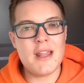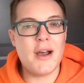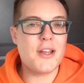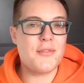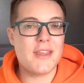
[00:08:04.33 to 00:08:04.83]

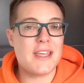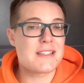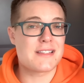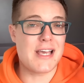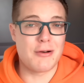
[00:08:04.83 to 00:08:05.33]
Now, I don't think
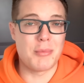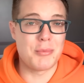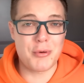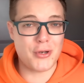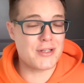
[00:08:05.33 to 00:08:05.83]
it's a
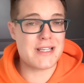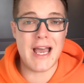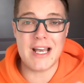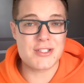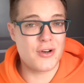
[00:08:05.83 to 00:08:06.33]
terrible product
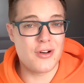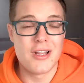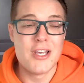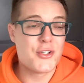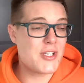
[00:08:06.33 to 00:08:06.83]
at
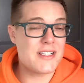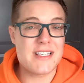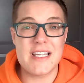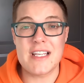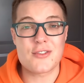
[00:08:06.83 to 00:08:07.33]
all. Chia
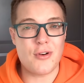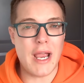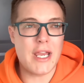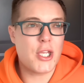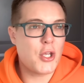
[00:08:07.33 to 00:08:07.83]
seed is
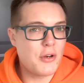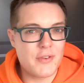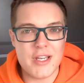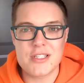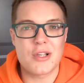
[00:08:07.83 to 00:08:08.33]
great,
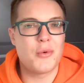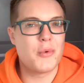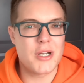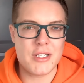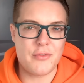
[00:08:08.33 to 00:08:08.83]
universal,
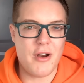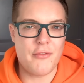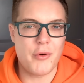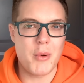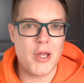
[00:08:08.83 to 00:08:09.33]
works for
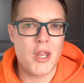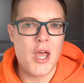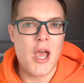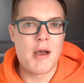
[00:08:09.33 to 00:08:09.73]
everyone.